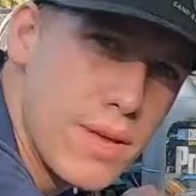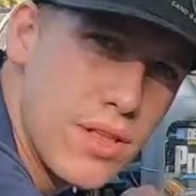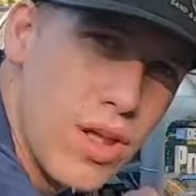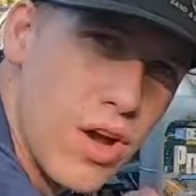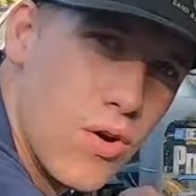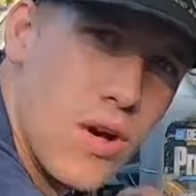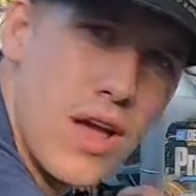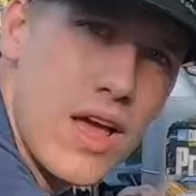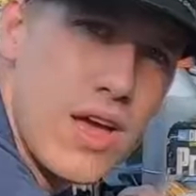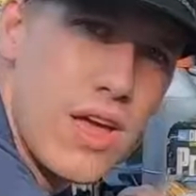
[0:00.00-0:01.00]
bit low.
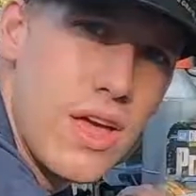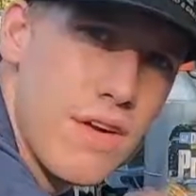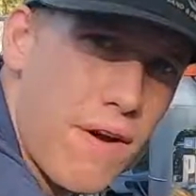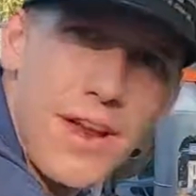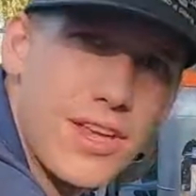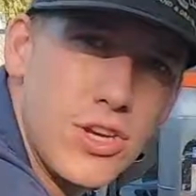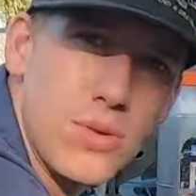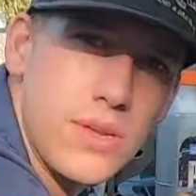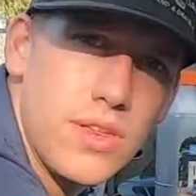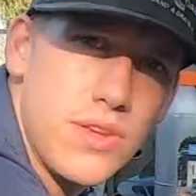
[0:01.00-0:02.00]
If I didn't
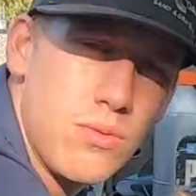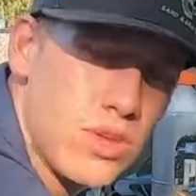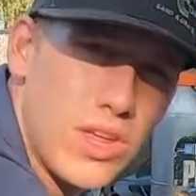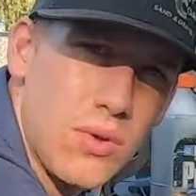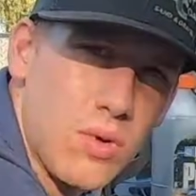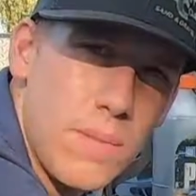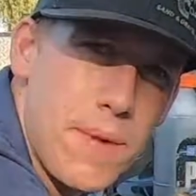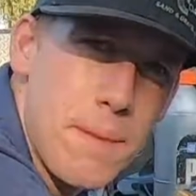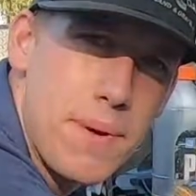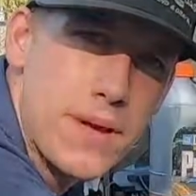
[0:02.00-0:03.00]
do anything with it, it wouldn't
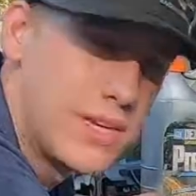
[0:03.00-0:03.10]
be a big